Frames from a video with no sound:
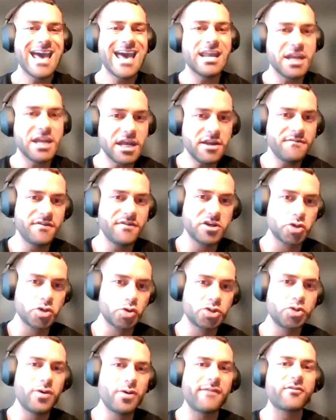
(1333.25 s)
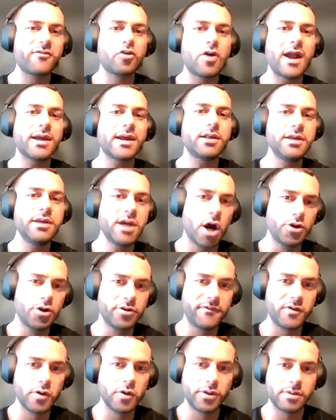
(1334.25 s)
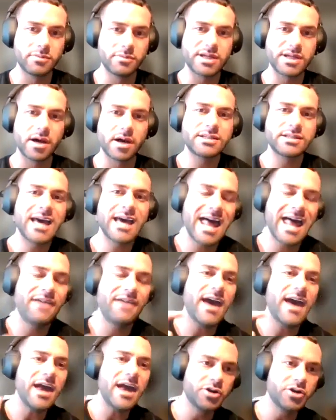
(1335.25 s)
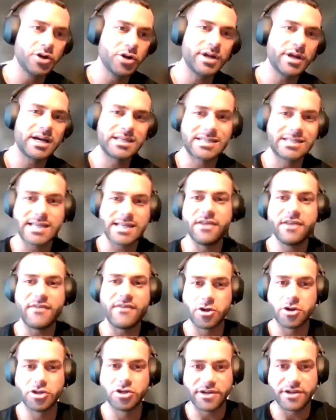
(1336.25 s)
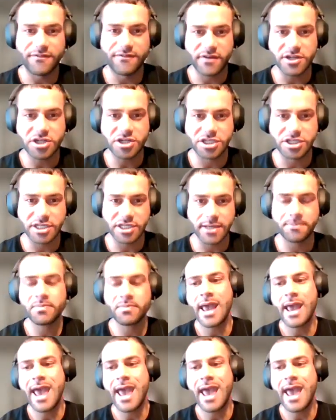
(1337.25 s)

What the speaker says: in individuals who have chronically underfueled themselves and have entered a state of energy deficiency.